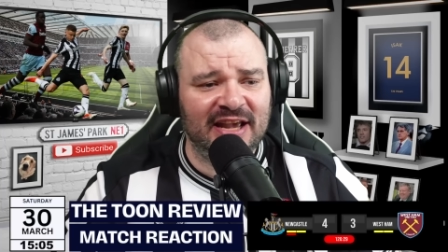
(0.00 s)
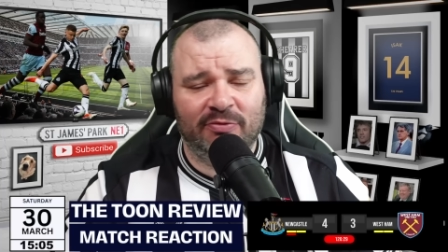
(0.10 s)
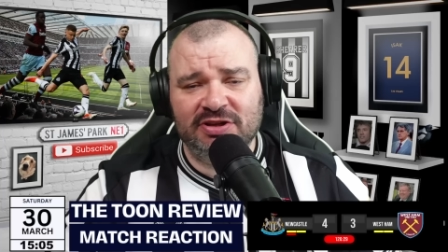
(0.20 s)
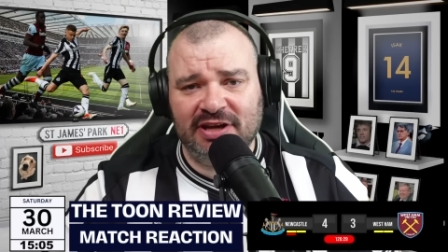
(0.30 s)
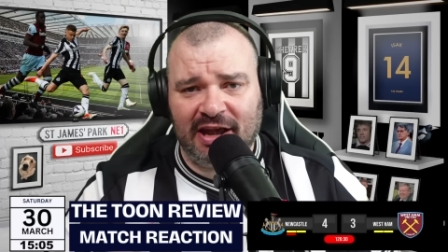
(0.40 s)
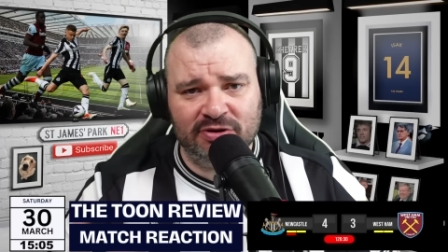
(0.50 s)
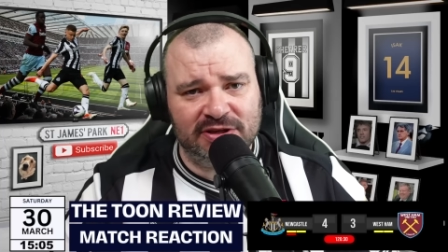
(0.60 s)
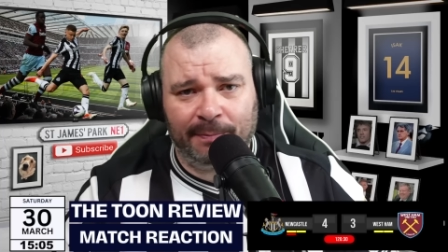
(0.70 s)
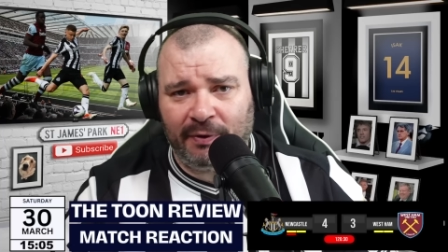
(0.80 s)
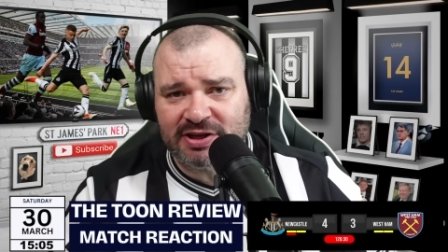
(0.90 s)
I was
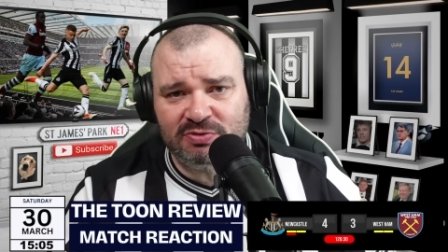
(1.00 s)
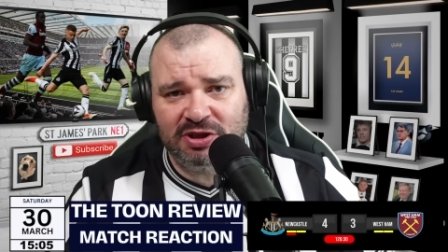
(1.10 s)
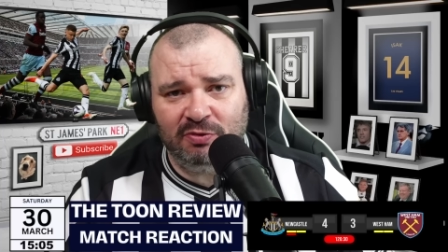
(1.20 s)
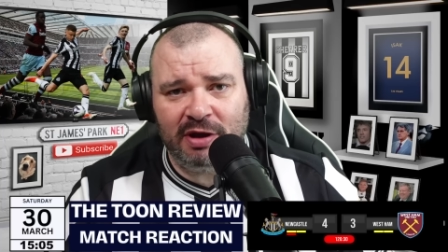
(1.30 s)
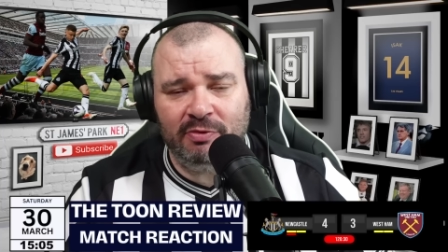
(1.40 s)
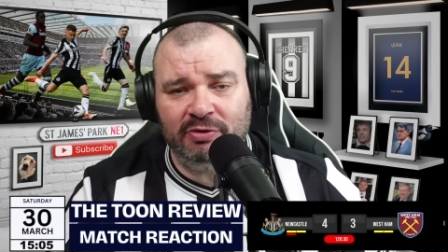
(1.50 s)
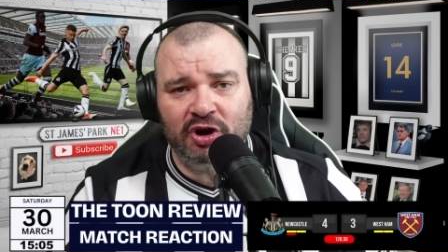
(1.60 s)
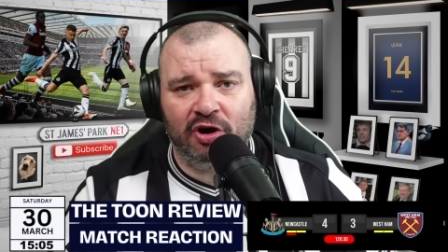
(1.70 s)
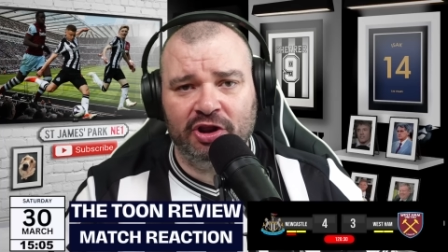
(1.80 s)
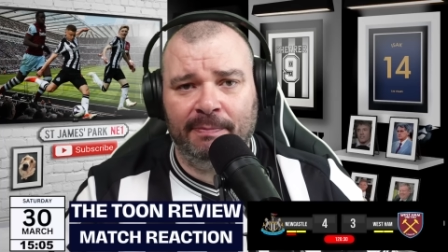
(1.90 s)
impressed with the way we were
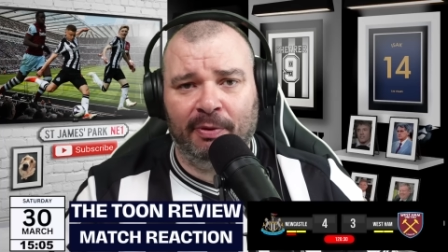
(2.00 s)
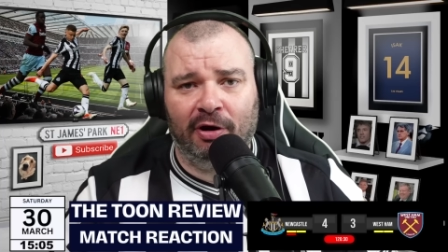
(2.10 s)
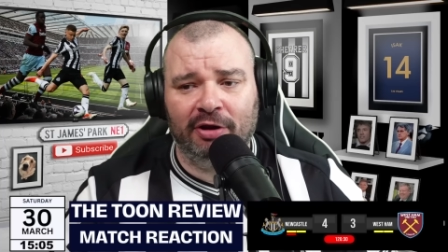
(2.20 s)
knocking the ball